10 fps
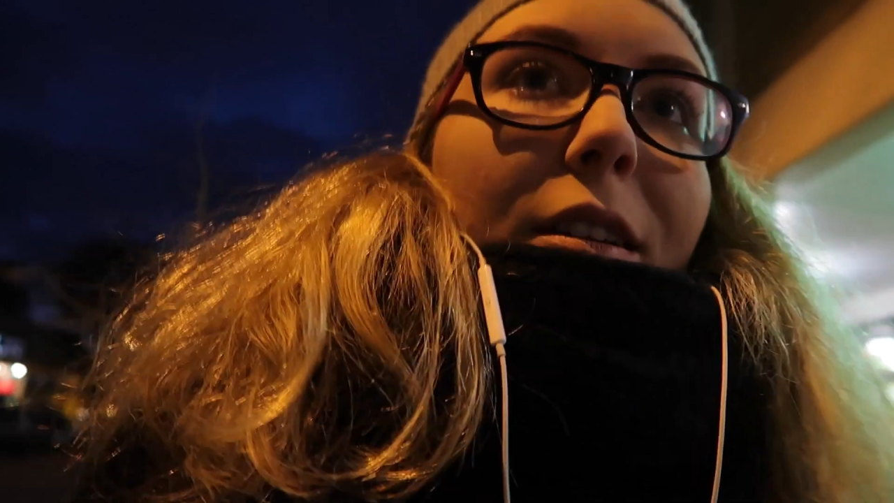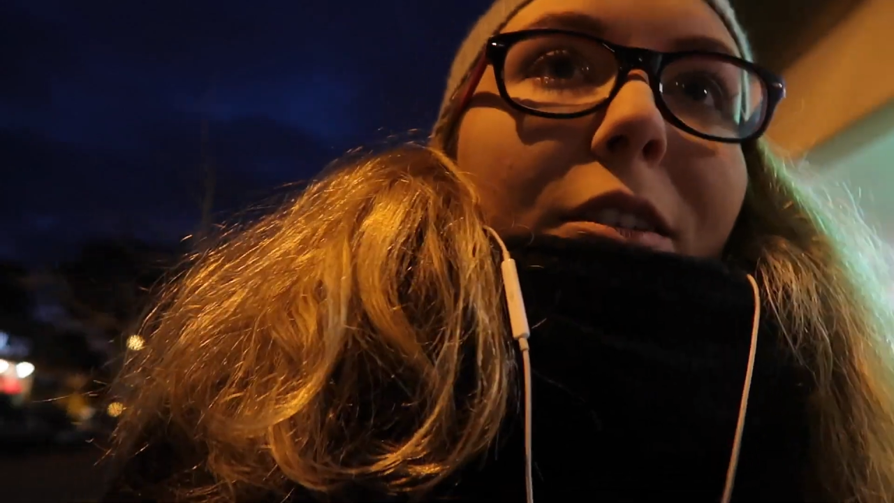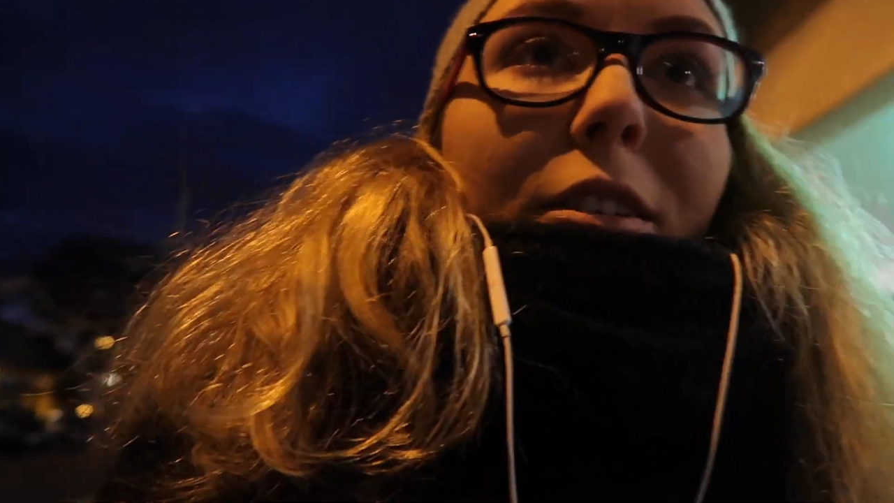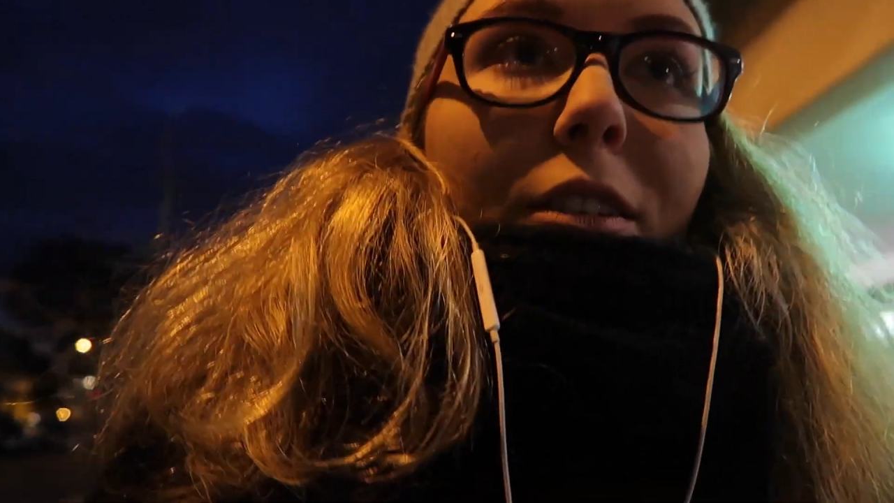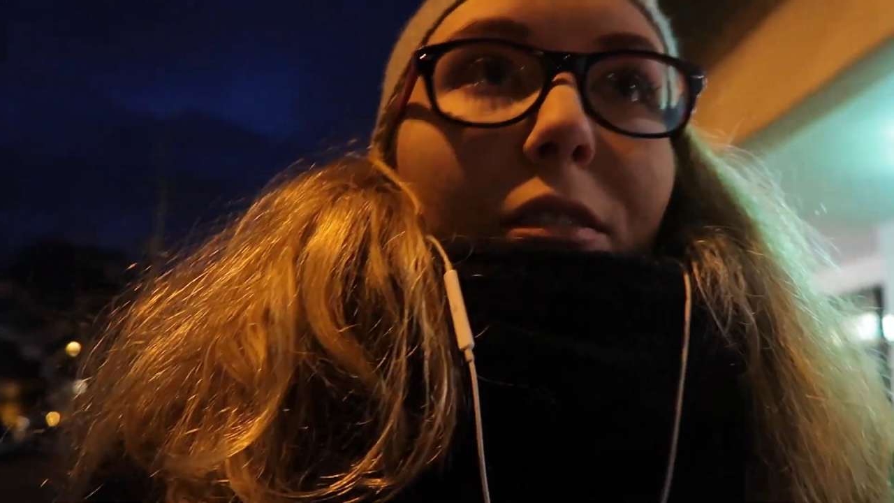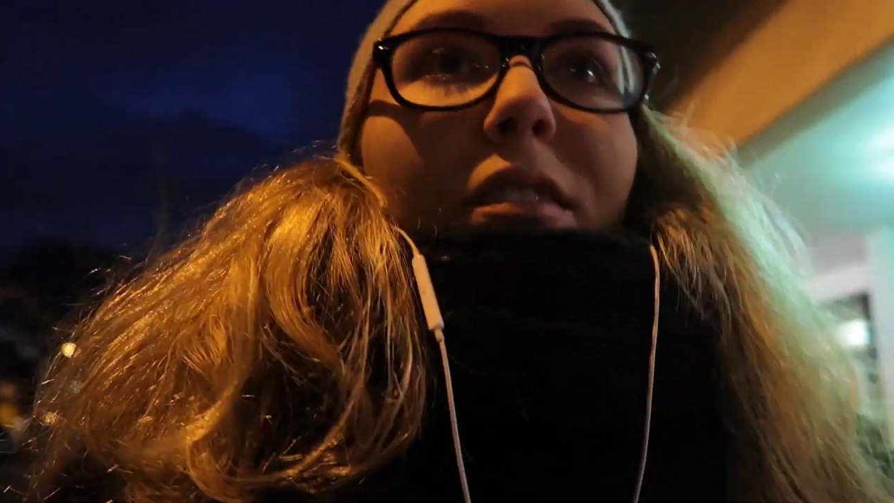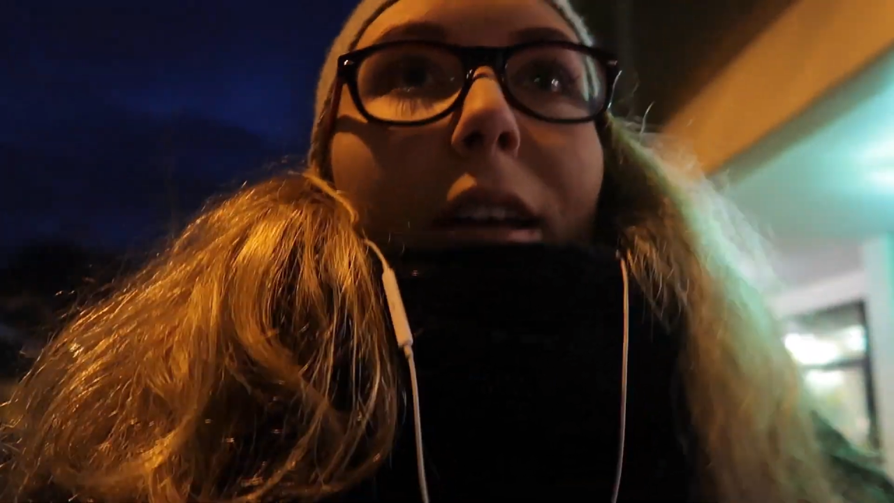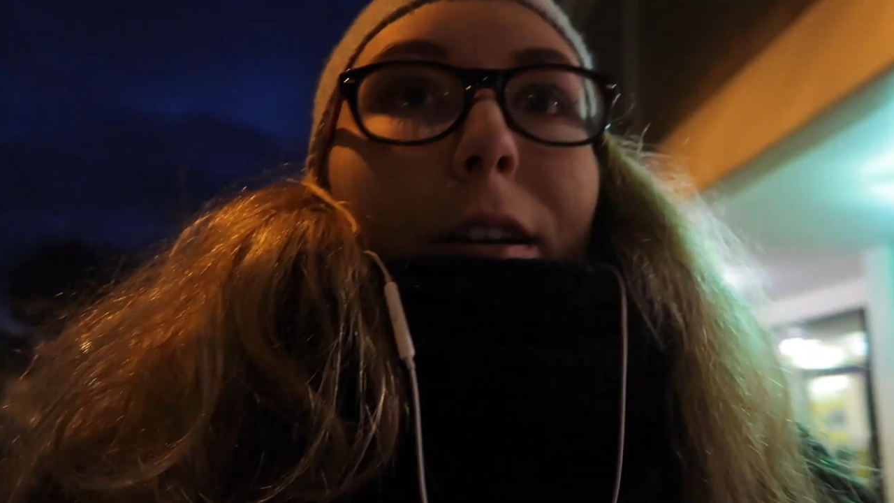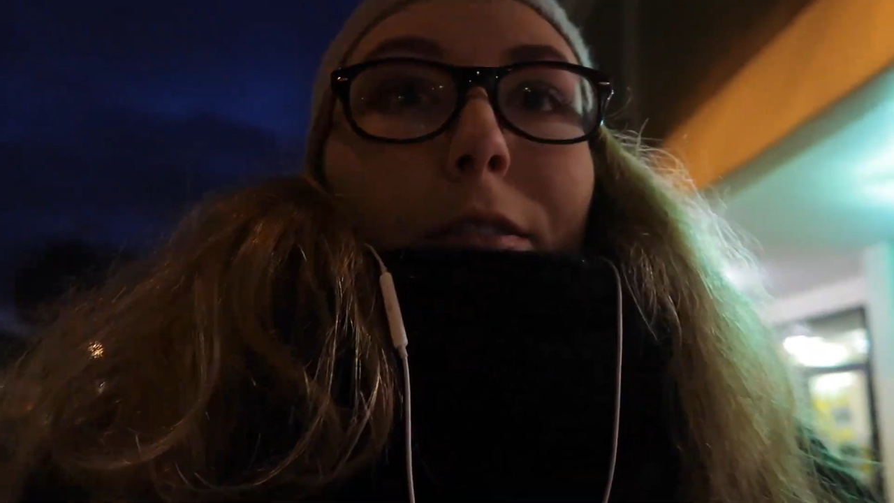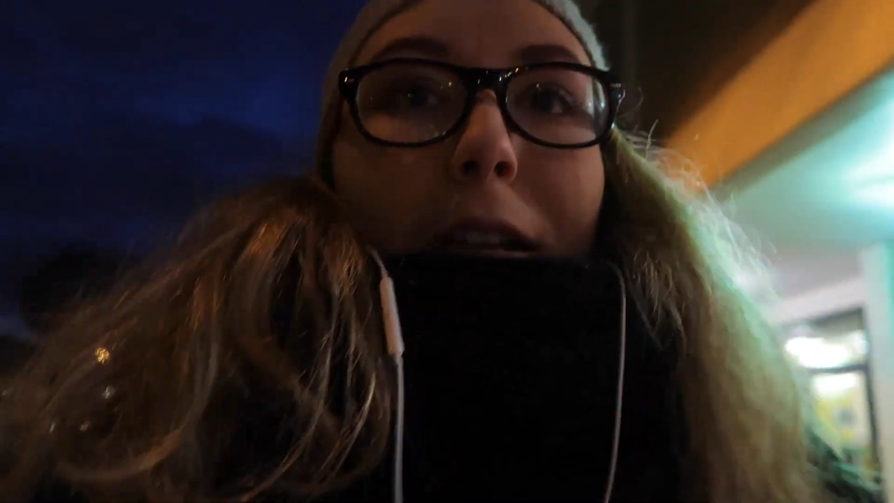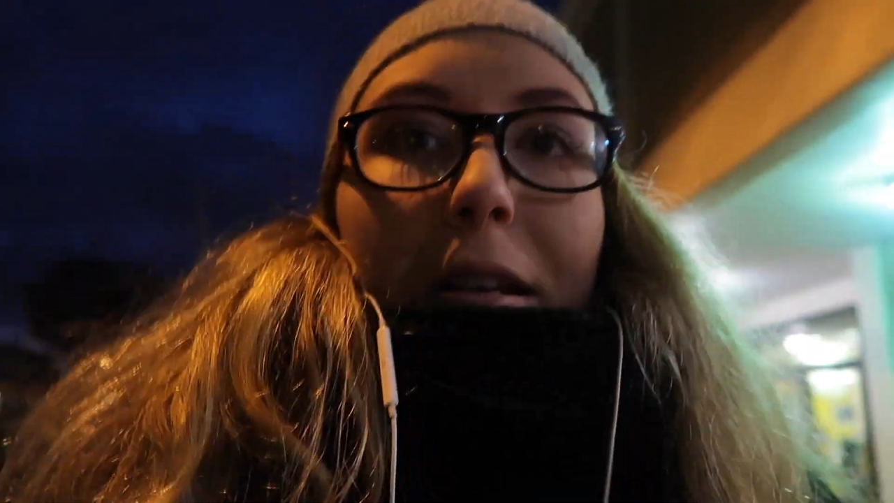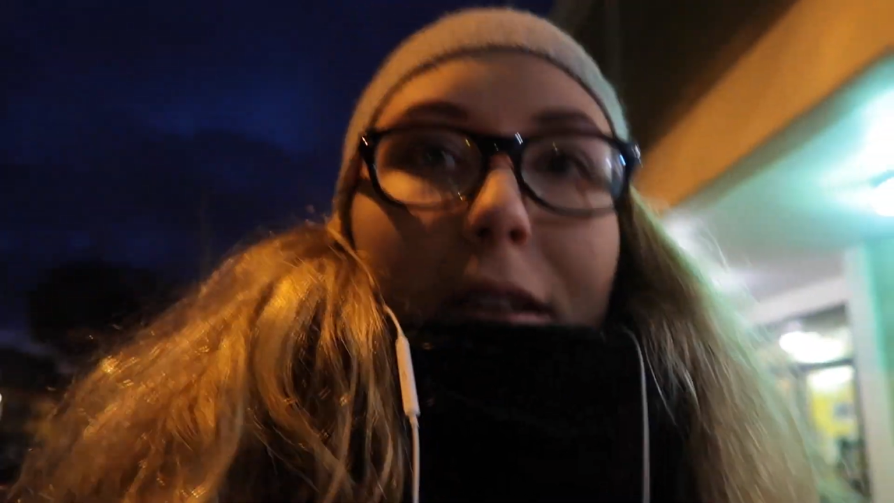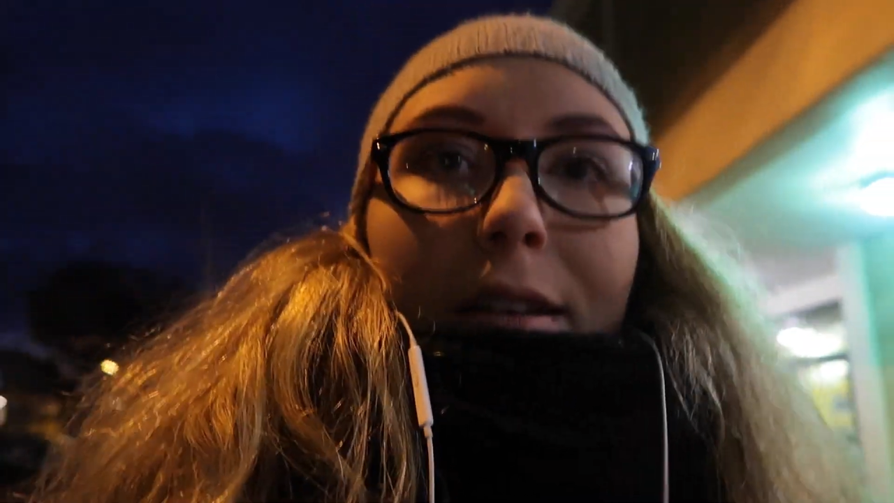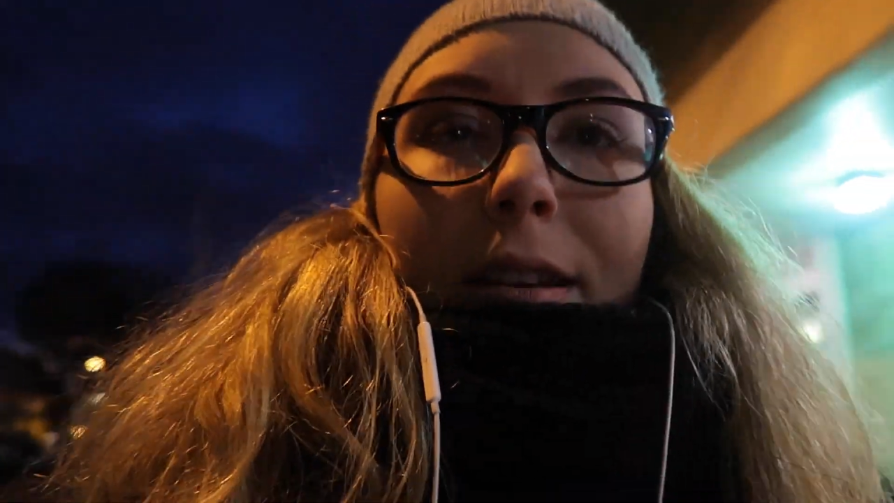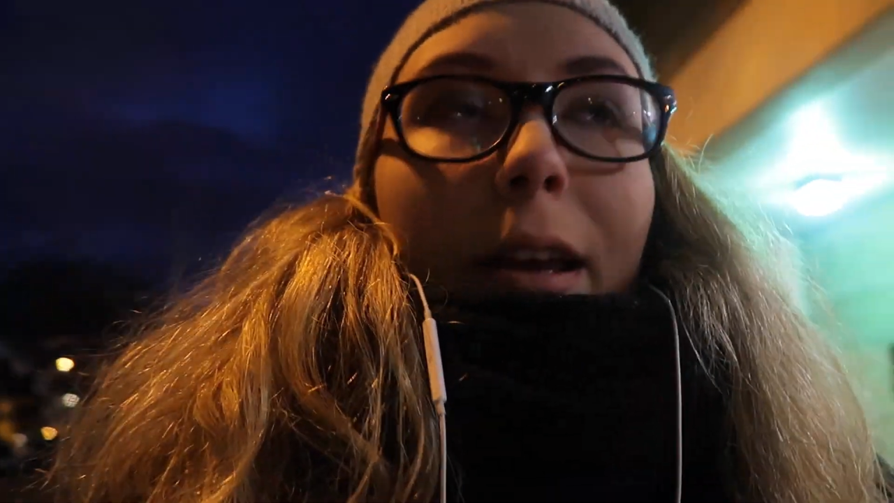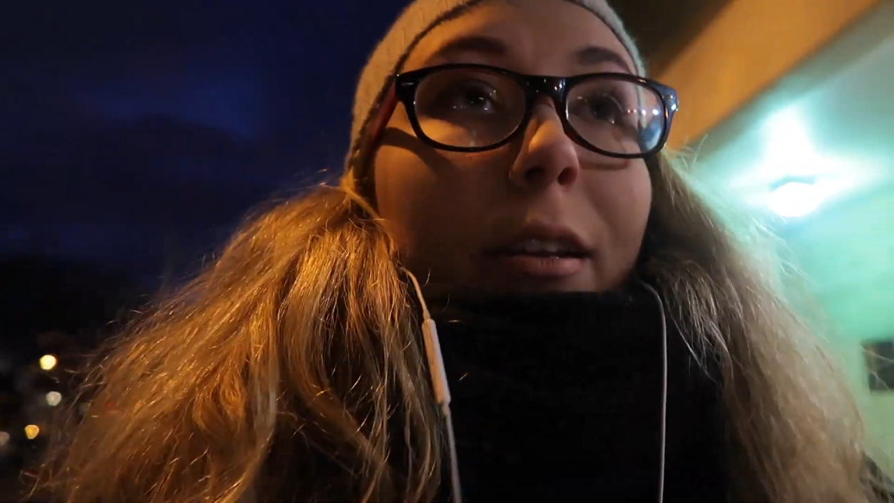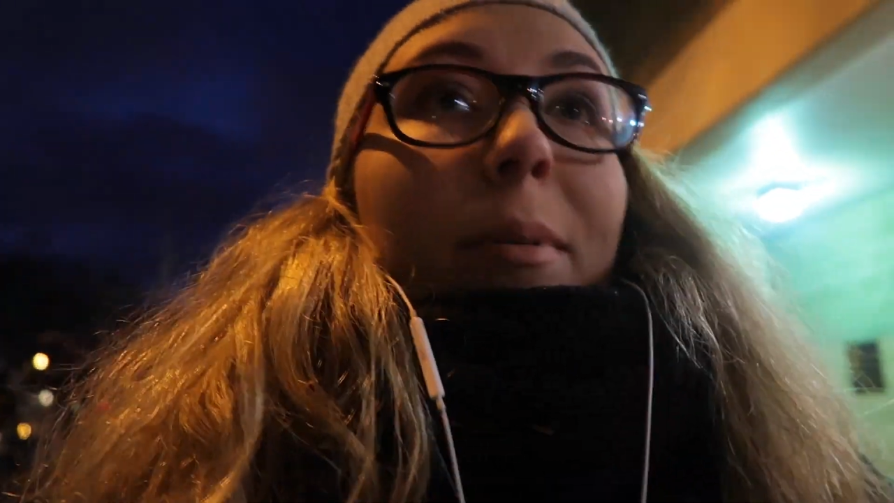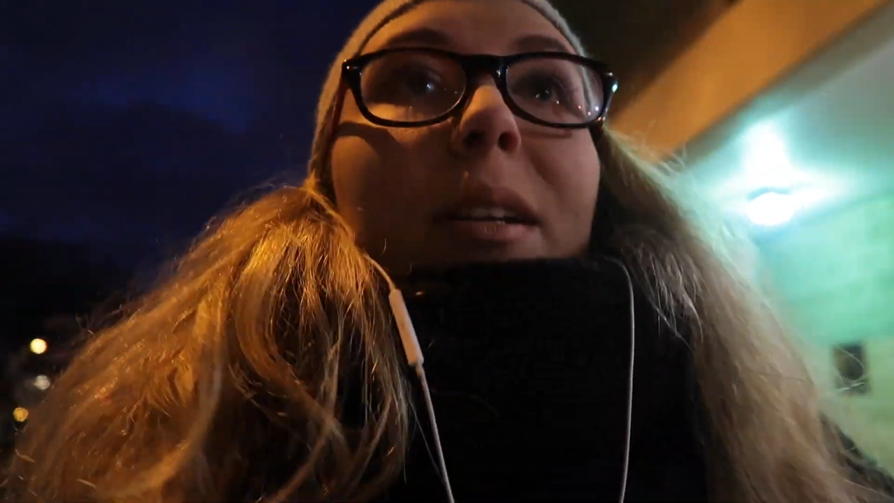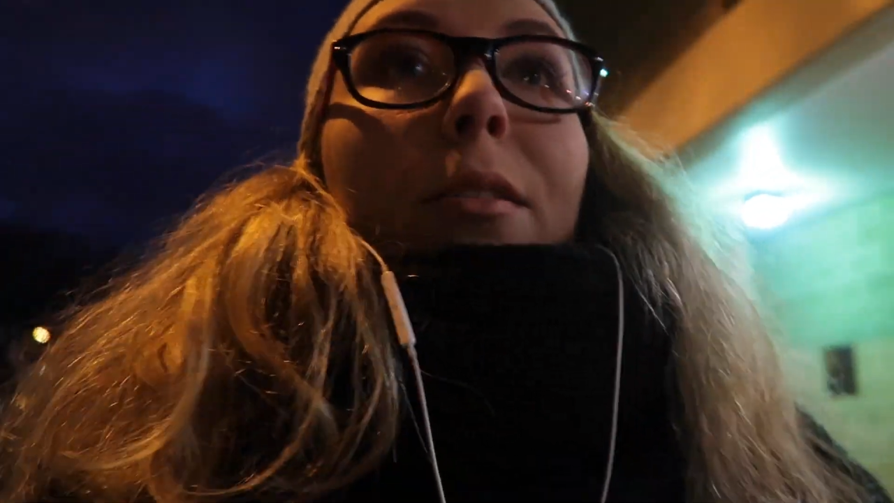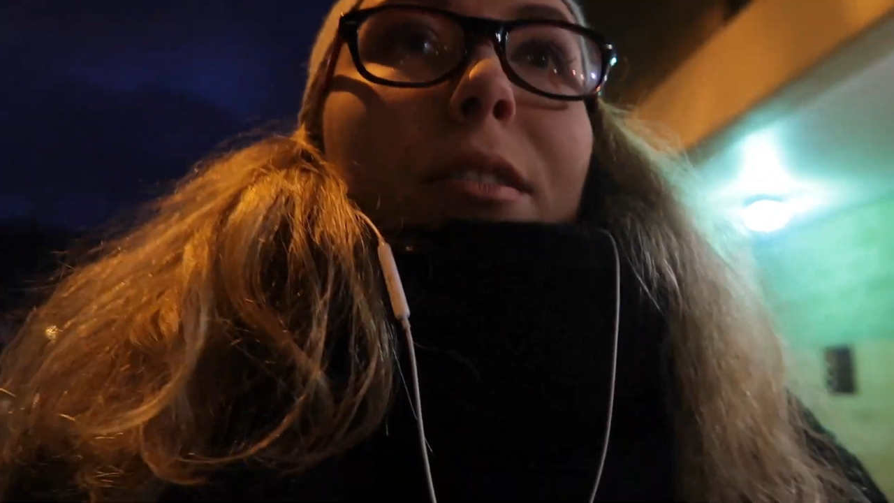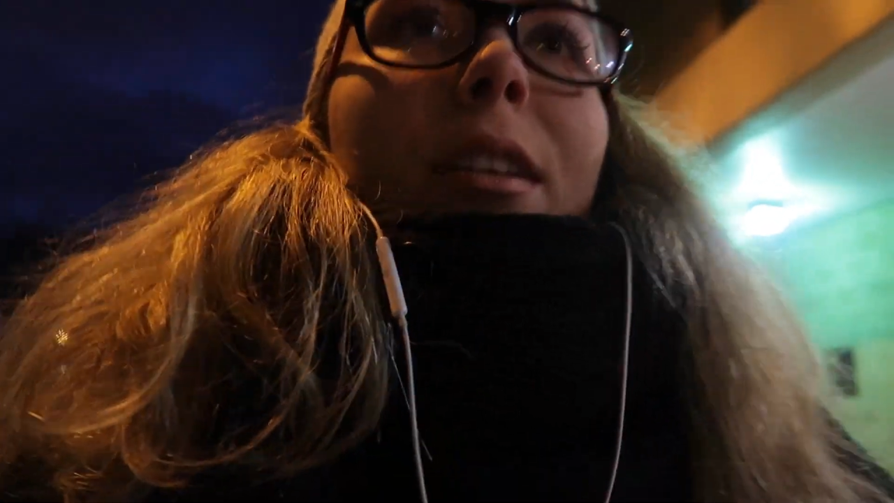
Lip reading: they don't allow anybody on